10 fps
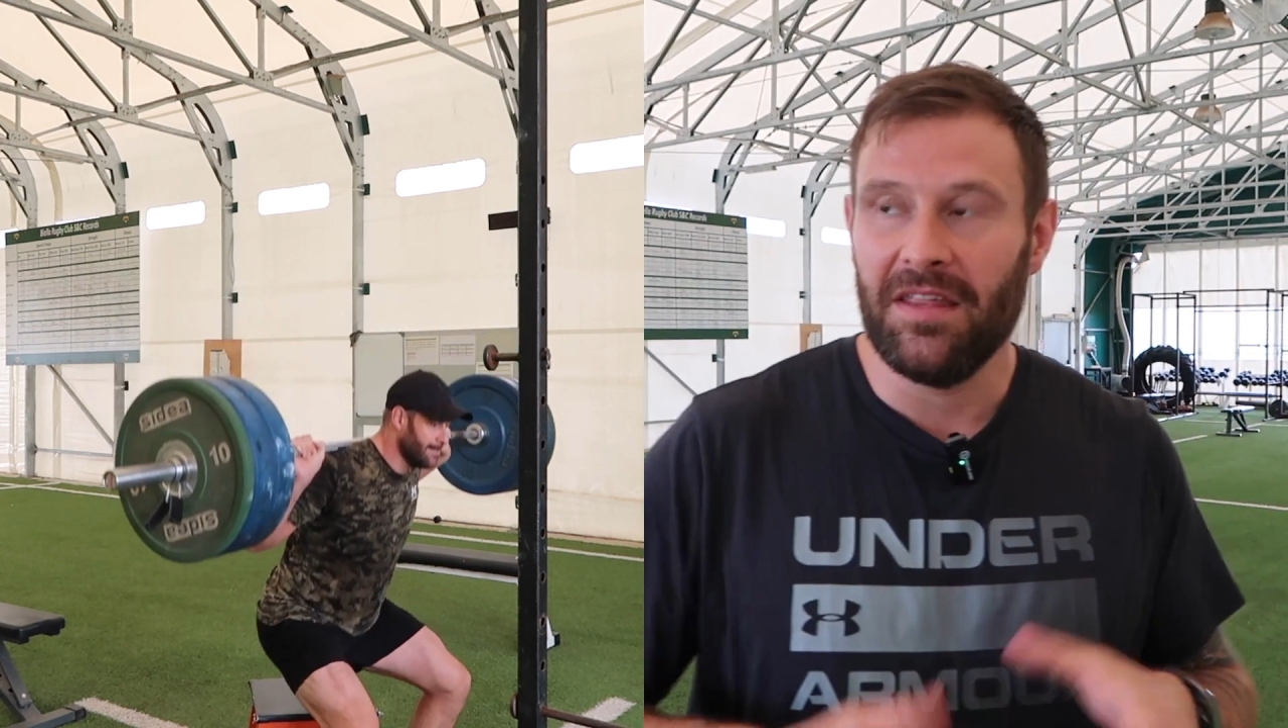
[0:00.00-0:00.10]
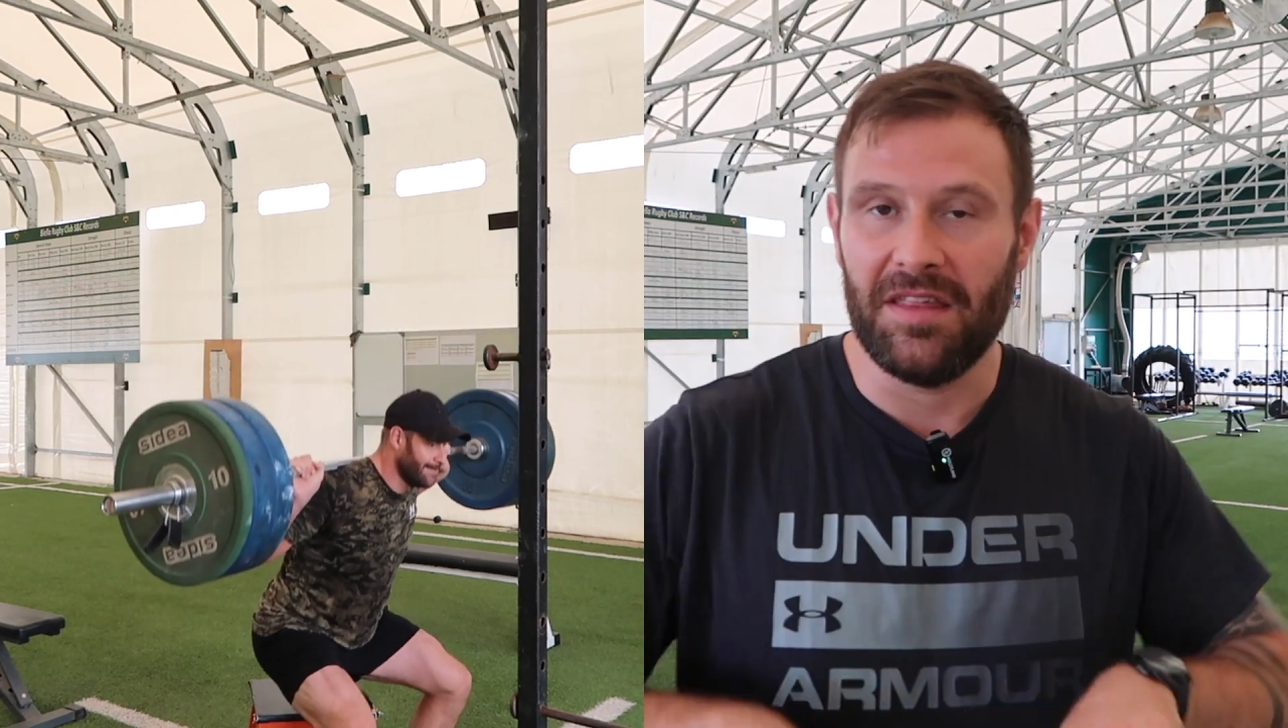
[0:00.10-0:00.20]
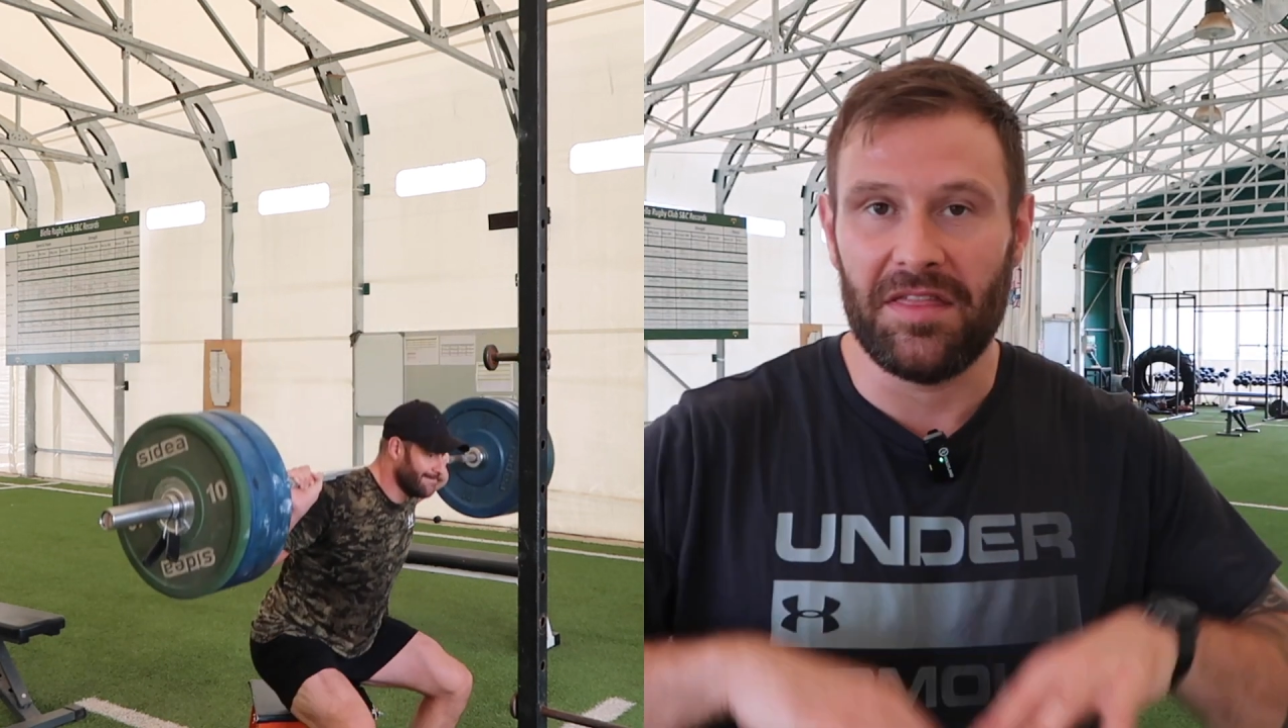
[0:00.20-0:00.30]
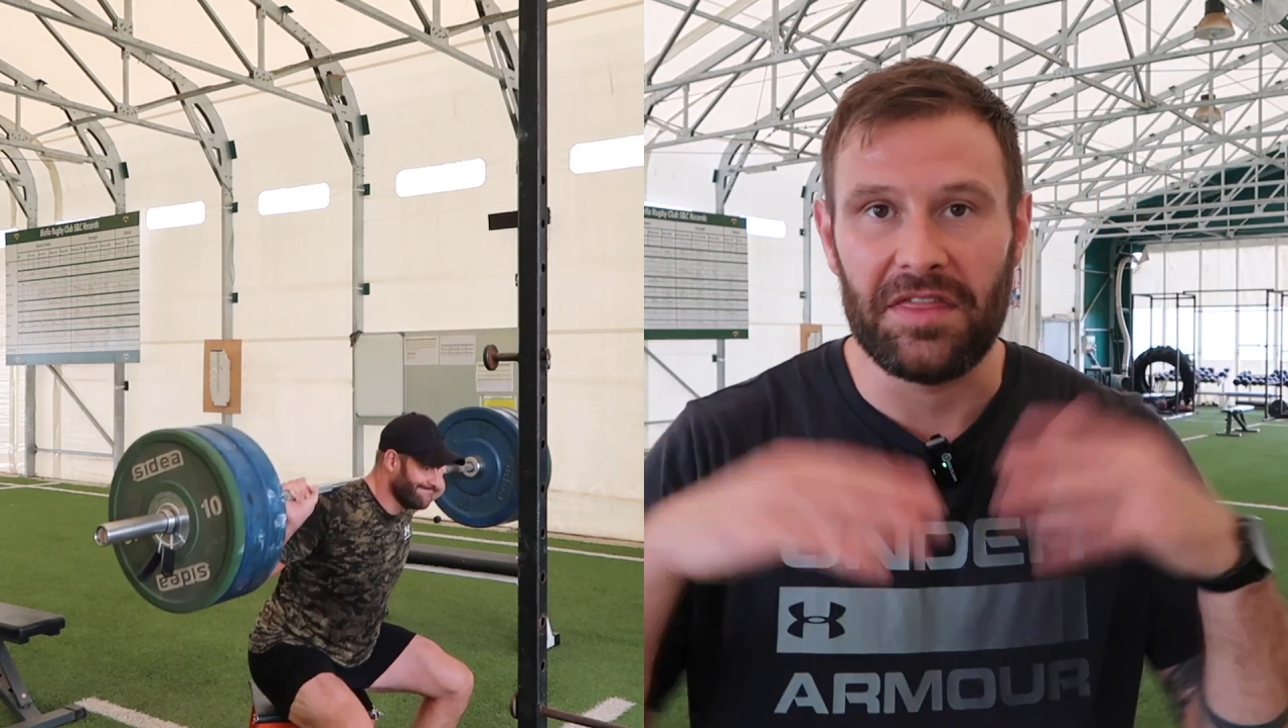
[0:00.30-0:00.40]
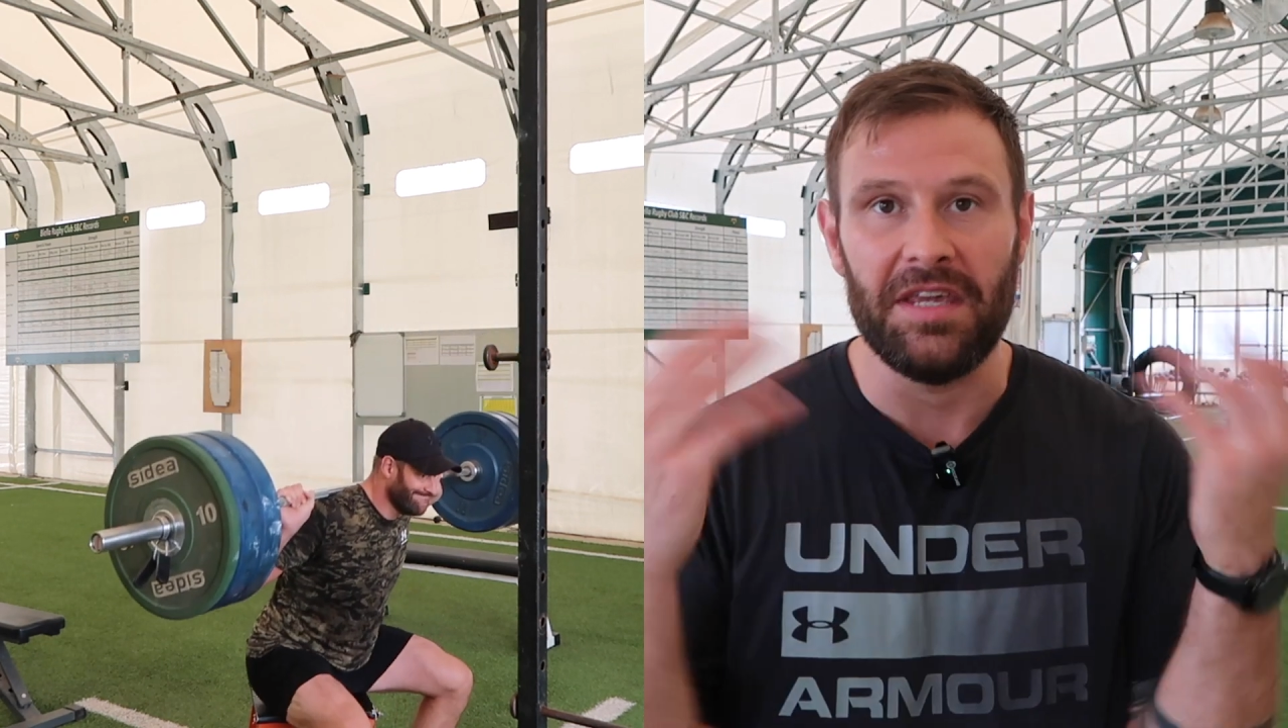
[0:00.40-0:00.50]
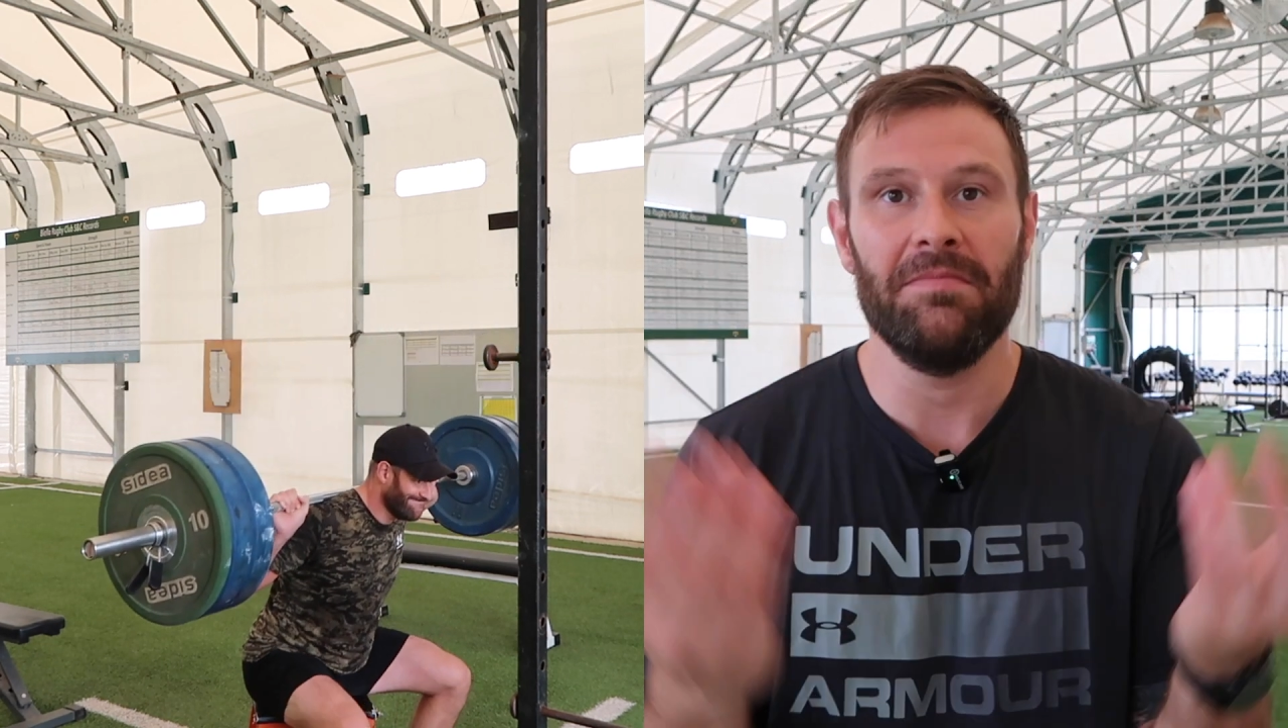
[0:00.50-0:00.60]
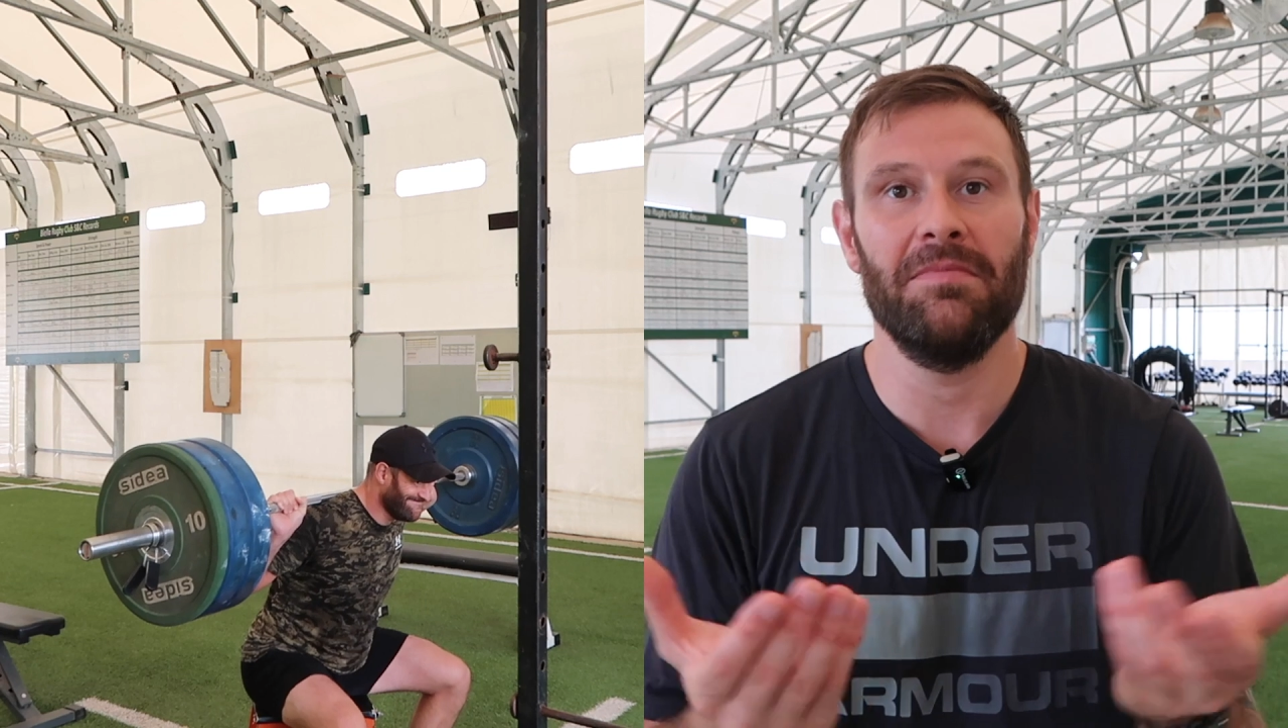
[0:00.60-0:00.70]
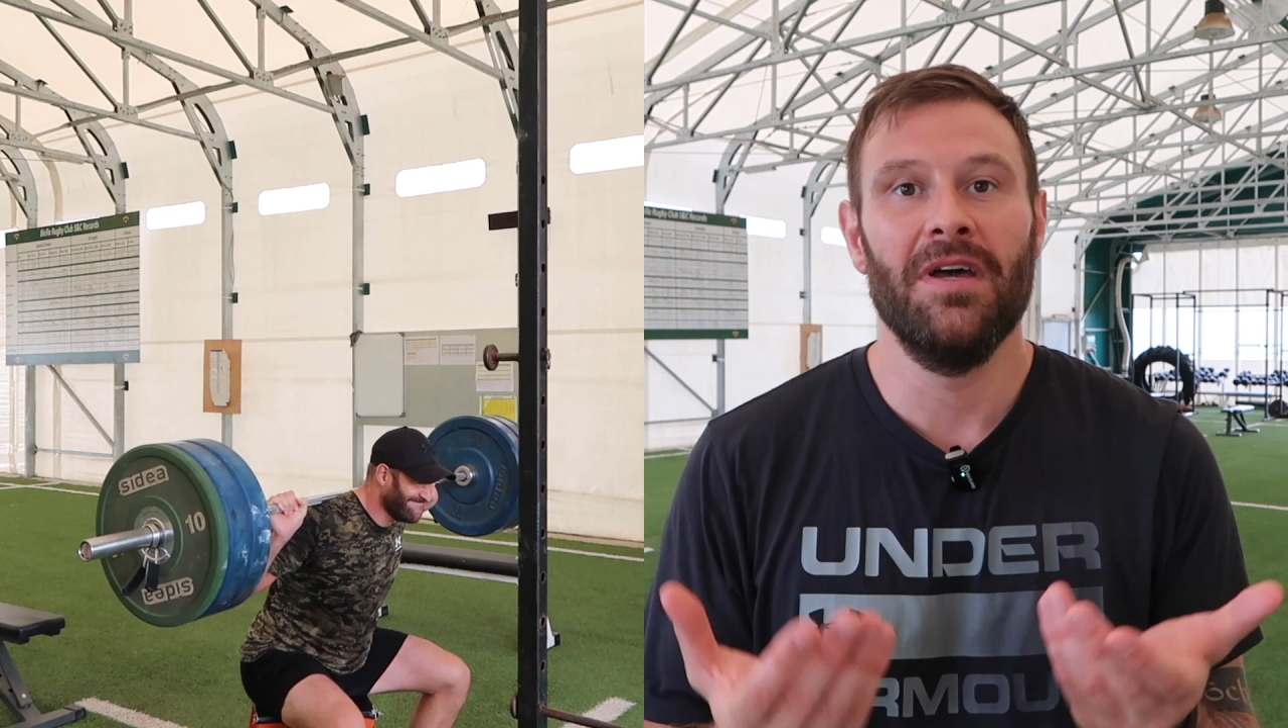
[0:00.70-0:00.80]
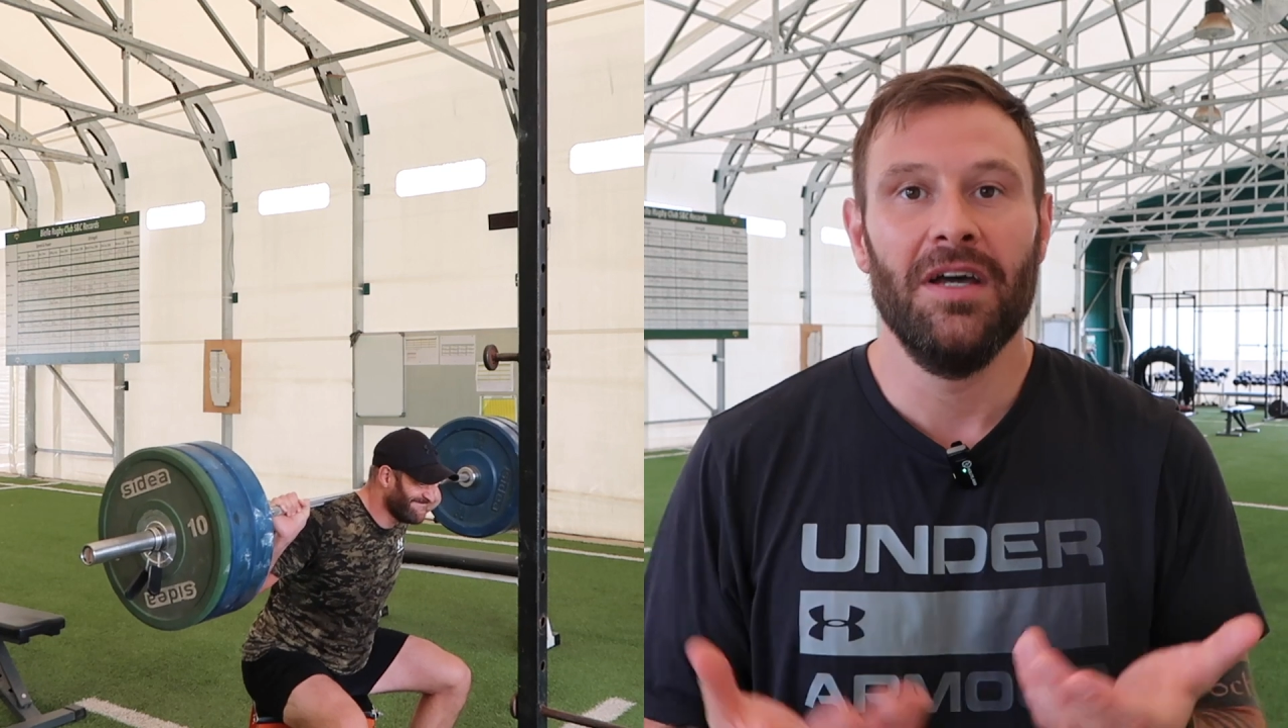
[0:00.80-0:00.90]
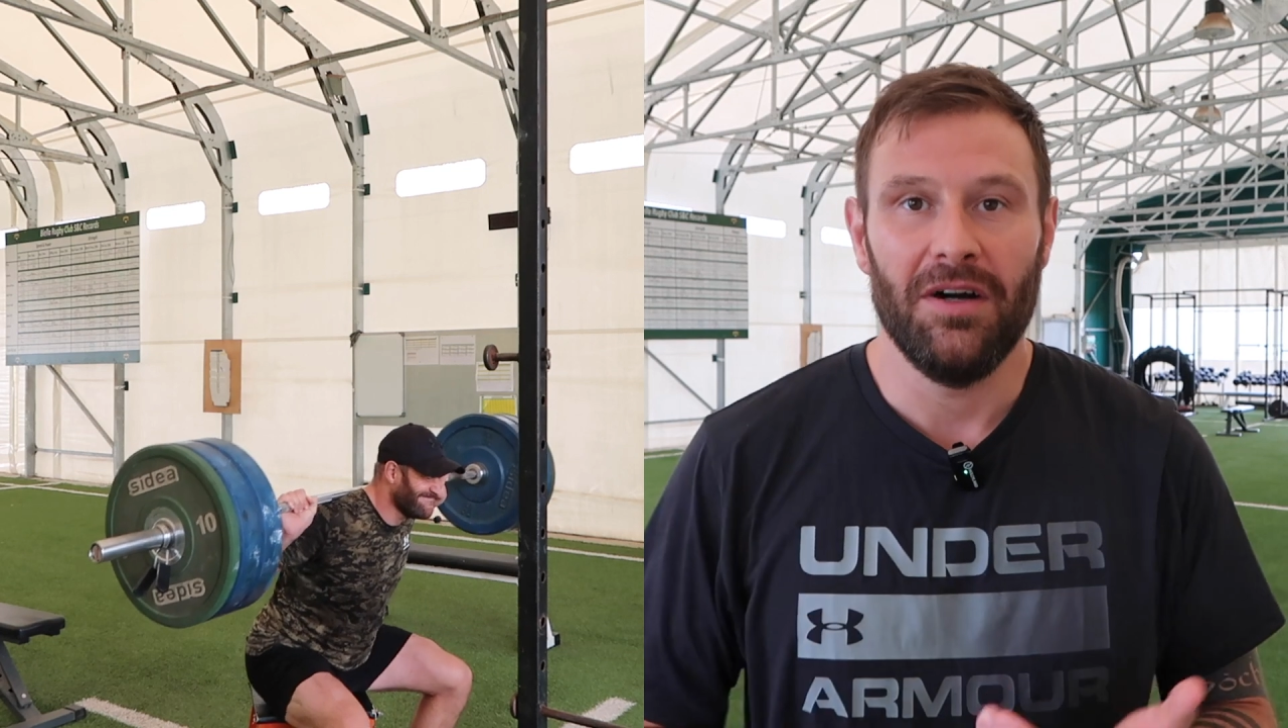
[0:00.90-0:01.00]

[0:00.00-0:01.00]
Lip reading: theme